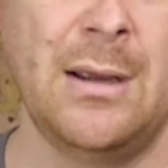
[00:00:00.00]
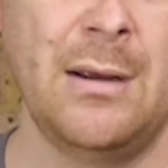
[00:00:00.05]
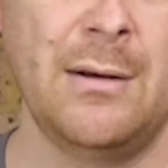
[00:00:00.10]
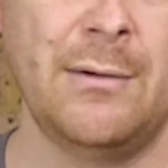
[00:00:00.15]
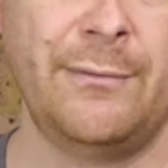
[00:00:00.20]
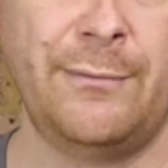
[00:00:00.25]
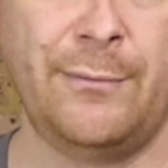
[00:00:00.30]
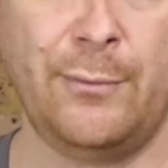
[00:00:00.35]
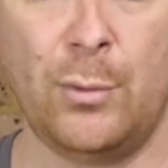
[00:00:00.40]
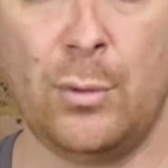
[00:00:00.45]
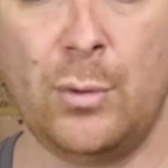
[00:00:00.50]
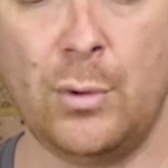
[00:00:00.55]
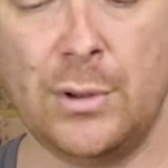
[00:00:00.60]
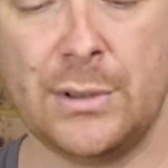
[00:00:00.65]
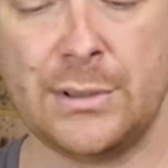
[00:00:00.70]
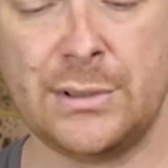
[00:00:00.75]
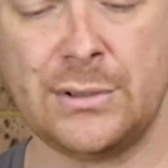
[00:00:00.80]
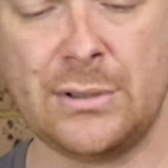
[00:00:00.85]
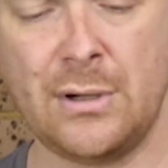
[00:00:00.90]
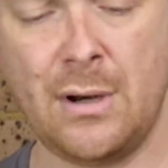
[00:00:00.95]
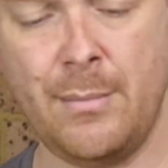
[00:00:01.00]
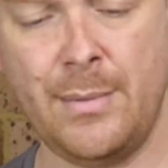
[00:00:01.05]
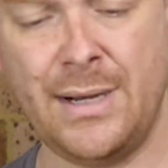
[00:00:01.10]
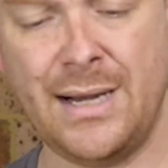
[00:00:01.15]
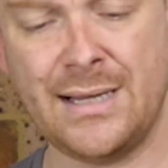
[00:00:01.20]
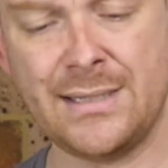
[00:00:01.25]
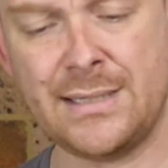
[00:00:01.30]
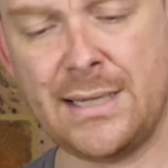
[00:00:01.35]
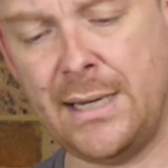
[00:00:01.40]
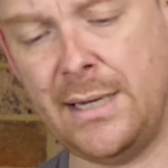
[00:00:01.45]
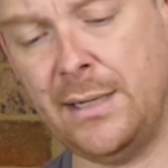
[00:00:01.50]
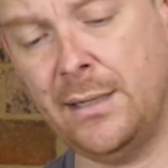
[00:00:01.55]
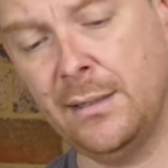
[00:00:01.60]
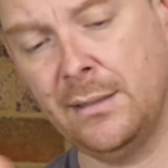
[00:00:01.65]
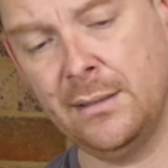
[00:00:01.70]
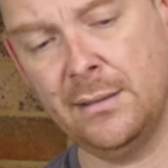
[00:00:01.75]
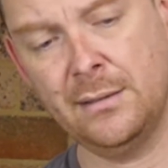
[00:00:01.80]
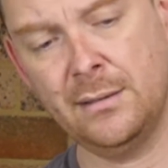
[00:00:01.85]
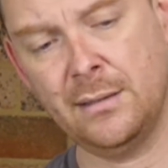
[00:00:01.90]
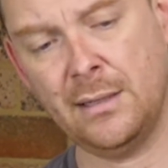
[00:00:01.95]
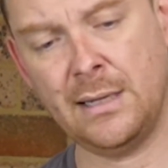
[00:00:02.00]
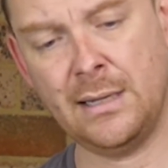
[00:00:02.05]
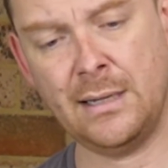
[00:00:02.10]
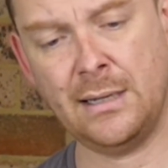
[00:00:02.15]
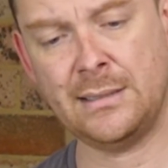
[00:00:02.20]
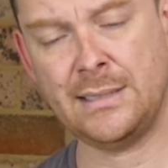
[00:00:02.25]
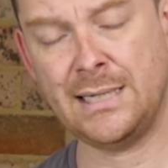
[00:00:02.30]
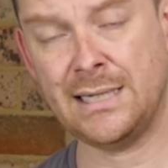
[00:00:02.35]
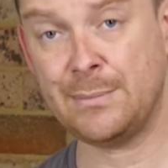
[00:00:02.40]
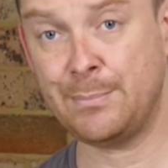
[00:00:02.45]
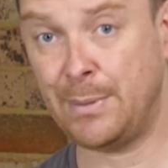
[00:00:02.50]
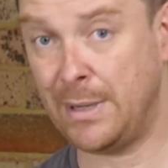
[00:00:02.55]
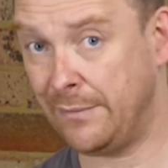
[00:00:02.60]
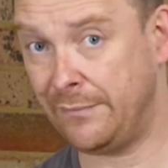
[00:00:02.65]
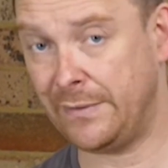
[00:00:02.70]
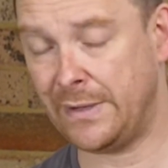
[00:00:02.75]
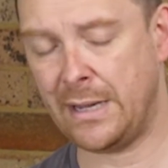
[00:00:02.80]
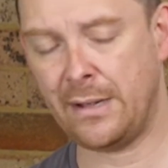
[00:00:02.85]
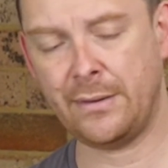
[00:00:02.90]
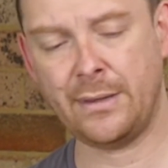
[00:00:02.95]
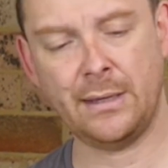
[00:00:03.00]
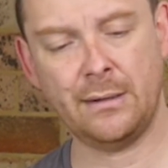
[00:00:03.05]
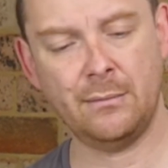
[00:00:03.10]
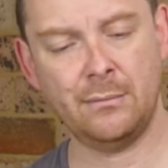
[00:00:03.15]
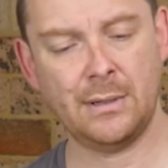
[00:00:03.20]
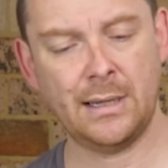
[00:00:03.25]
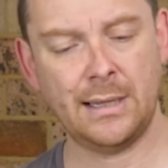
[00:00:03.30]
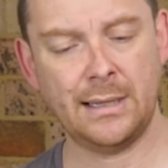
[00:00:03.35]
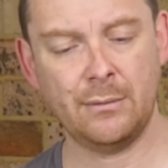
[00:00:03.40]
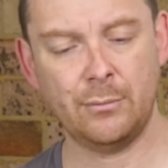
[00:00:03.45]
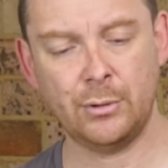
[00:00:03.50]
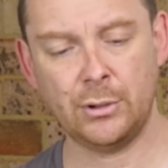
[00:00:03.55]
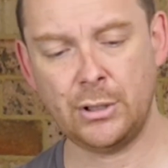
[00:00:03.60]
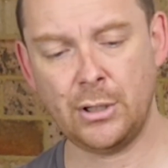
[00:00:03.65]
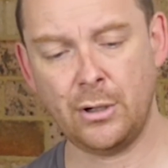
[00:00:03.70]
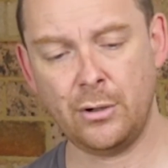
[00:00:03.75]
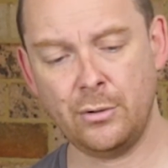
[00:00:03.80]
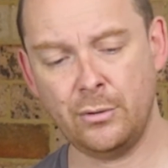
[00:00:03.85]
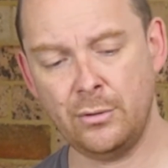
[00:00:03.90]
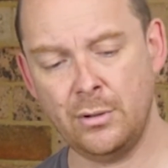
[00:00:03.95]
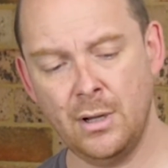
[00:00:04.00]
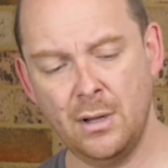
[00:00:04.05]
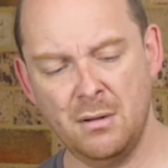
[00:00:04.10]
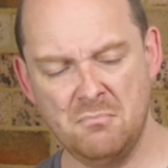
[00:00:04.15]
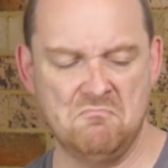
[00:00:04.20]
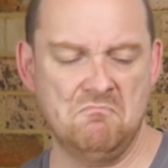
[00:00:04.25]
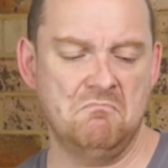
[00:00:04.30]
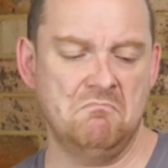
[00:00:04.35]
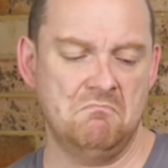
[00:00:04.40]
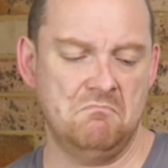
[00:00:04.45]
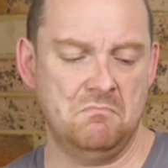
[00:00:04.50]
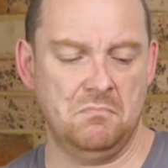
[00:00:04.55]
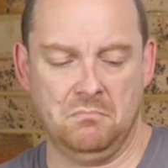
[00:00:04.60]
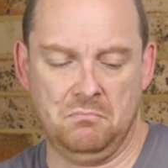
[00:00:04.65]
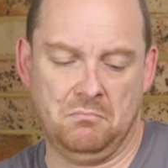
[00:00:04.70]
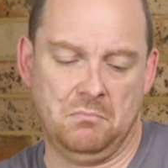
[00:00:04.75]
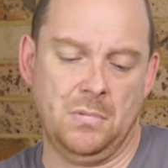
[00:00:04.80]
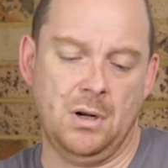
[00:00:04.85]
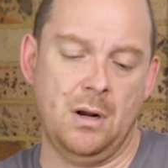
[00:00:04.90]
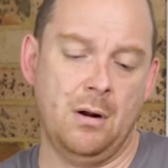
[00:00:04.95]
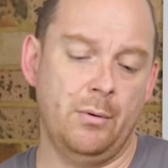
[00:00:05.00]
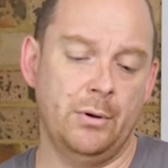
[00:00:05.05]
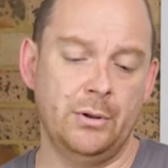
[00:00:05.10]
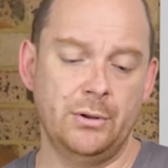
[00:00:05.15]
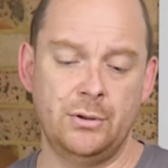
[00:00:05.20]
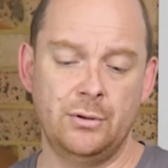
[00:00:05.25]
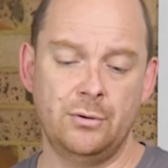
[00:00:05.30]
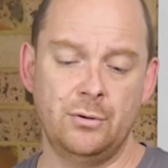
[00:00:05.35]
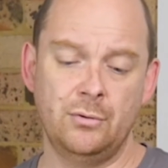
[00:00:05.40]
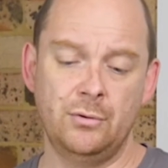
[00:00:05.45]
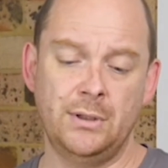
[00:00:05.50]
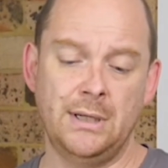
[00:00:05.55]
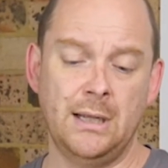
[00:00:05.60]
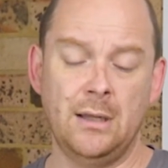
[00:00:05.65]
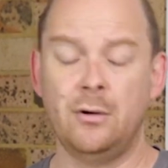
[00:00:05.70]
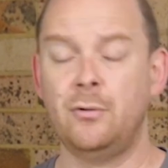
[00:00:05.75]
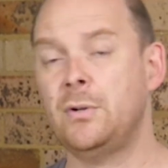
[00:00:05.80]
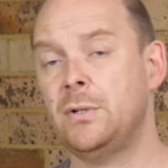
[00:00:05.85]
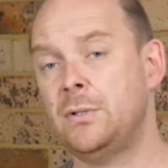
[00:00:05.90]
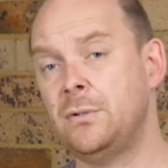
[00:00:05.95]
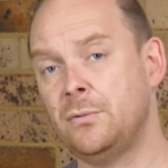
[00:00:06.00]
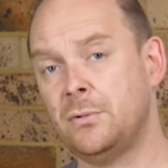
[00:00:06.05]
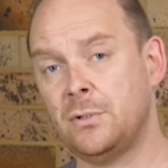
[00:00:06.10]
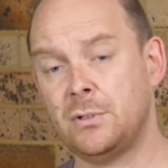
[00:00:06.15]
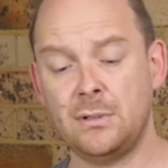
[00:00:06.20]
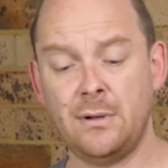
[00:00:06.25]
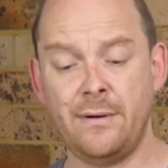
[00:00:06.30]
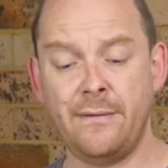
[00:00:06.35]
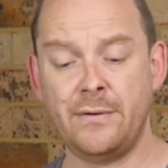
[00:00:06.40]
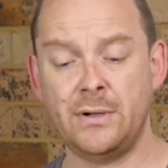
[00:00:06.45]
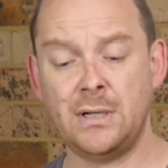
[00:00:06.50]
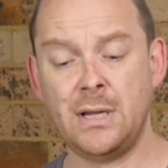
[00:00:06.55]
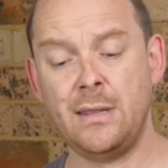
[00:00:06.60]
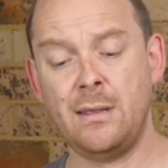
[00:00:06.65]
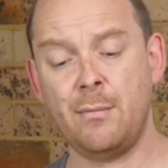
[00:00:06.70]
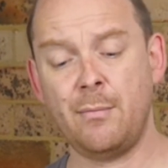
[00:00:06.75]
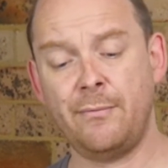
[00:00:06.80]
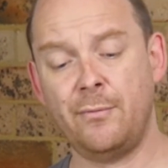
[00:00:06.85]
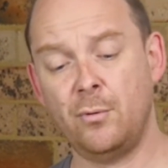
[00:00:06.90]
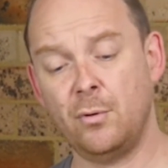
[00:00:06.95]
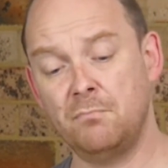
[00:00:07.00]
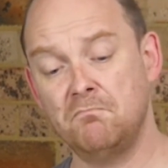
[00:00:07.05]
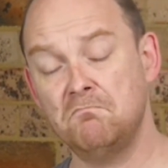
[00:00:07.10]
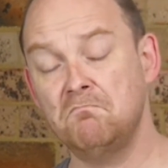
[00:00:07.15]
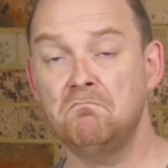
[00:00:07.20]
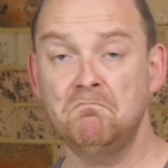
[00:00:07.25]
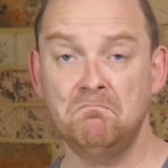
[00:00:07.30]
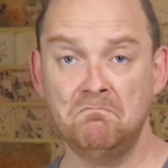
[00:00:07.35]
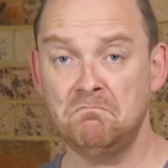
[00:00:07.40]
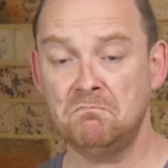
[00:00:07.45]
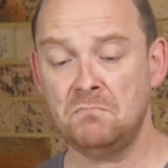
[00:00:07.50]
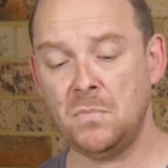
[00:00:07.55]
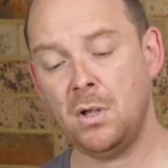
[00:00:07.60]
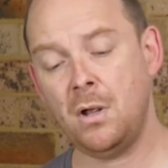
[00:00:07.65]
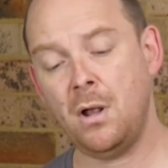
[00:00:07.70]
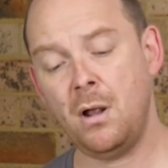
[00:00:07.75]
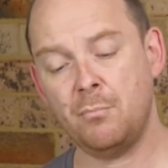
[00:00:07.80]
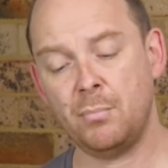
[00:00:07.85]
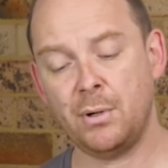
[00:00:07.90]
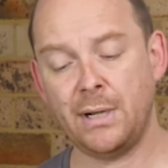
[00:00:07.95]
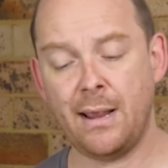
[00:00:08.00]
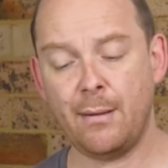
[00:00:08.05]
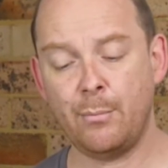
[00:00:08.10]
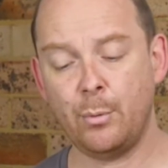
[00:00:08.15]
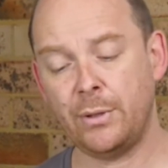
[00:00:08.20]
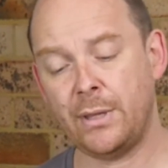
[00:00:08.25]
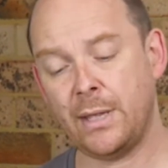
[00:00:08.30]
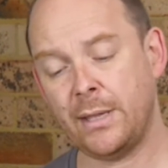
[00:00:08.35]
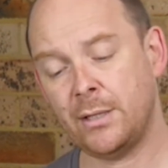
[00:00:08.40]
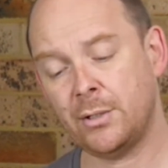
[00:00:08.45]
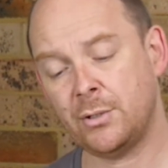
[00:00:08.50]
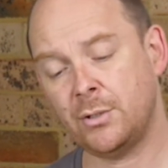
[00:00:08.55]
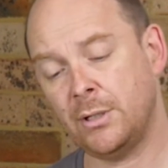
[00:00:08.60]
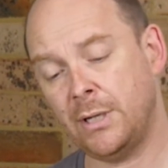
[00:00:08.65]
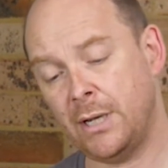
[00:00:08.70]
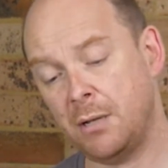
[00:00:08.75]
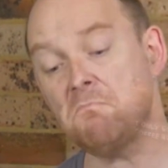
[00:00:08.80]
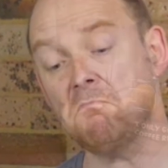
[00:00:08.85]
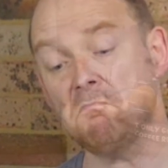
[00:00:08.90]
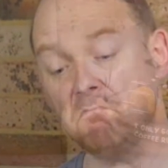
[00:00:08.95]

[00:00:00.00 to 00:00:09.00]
for Simon as a test paint for how they would go. I wanted to do yellow crystals because I've never done that before. I'm pretty happy with how that turned out.